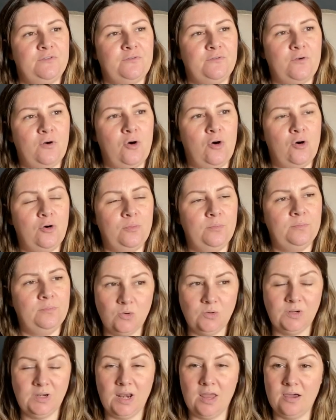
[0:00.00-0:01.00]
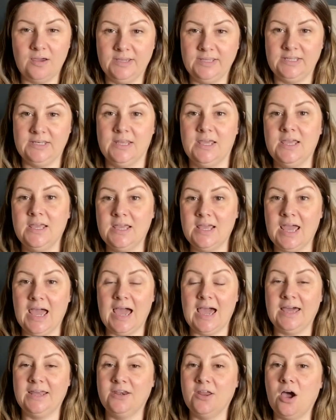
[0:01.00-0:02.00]
from online.
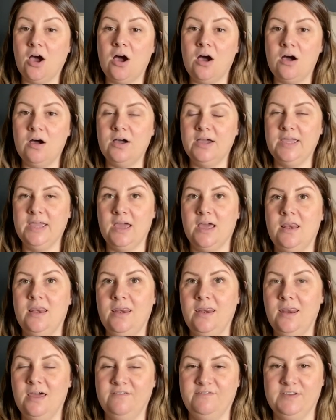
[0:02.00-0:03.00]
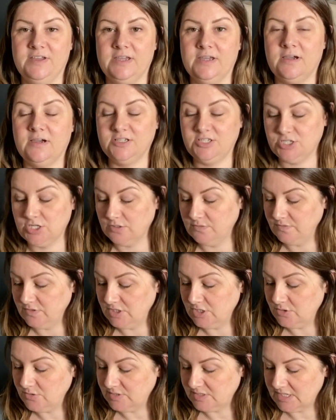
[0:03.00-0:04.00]
And I love it. I don't
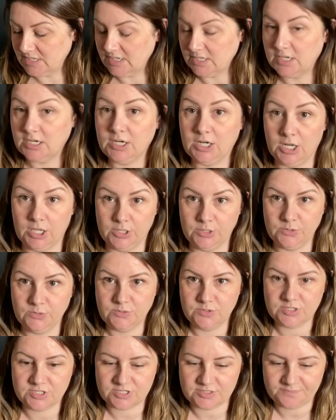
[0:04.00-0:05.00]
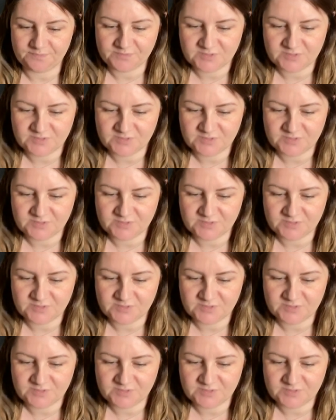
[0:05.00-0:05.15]
use it loads.